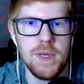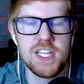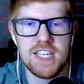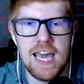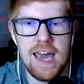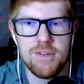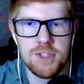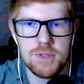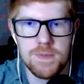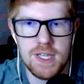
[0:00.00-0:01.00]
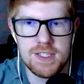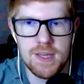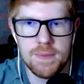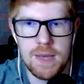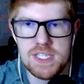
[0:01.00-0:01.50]
Peach has average speed,
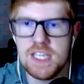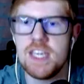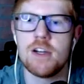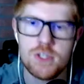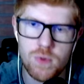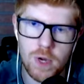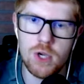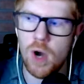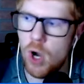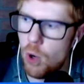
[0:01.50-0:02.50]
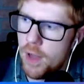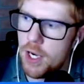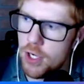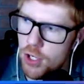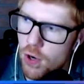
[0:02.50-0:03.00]
sometimes hears when you open
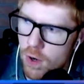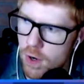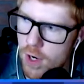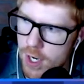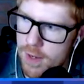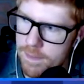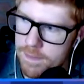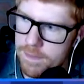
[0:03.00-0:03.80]
a door,